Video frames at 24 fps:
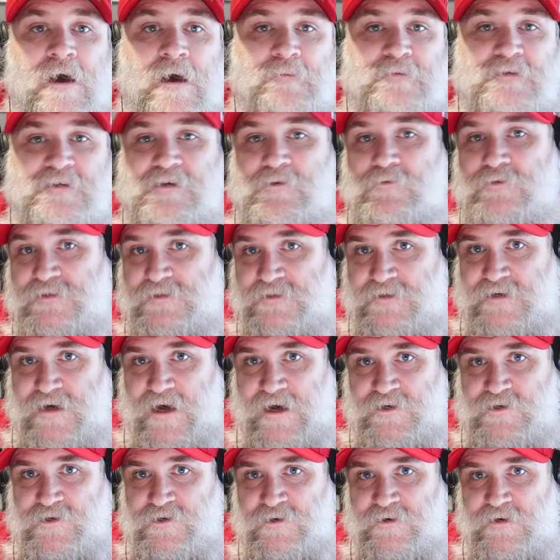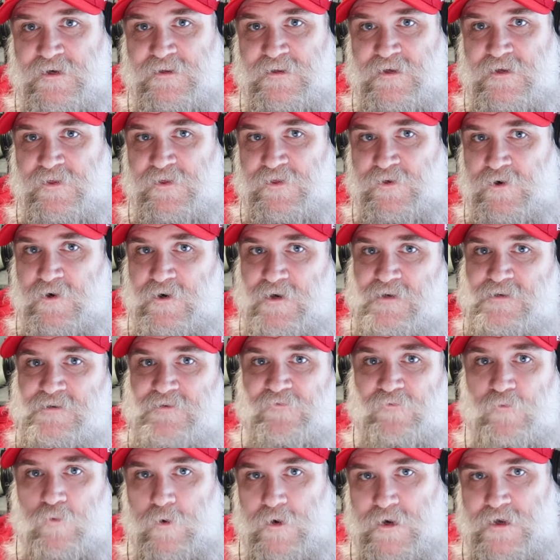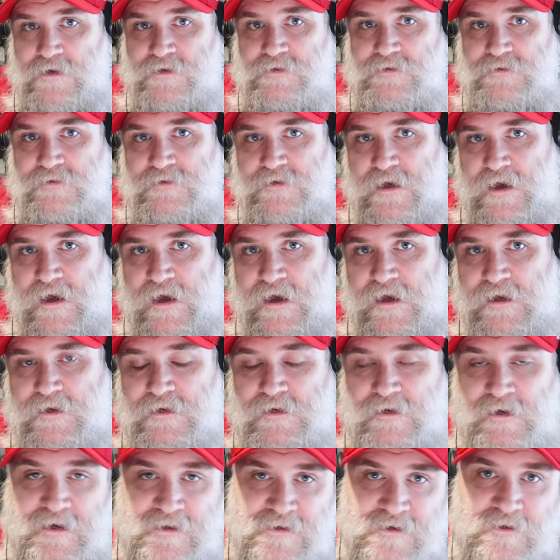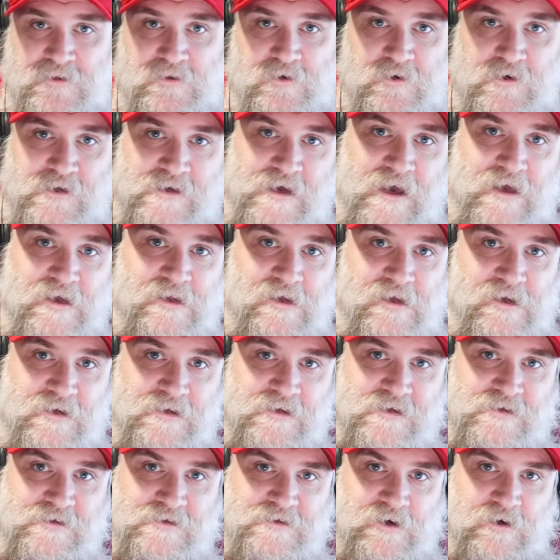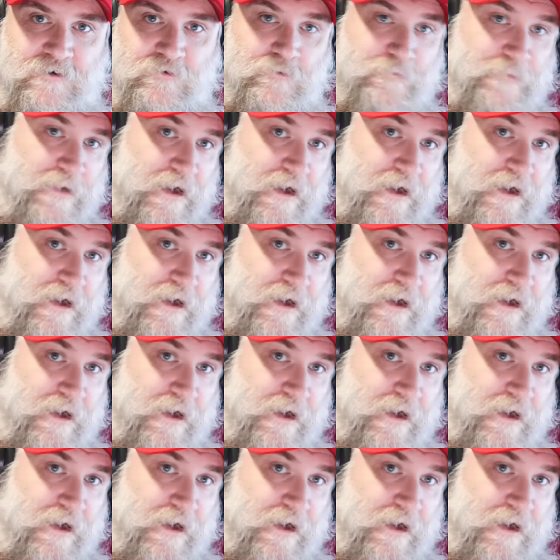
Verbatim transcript: Hemsley was a catcher in the thirties and forties, and in nineteen thirty-eight, Indians general